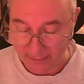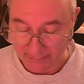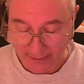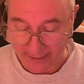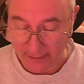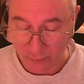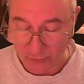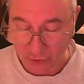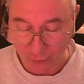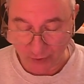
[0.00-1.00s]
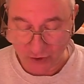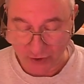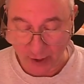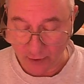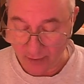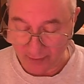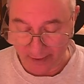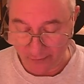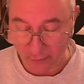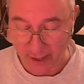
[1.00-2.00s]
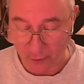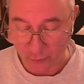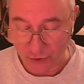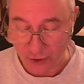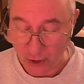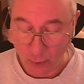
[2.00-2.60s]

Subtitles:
Lanigan was stretched out on the leather couch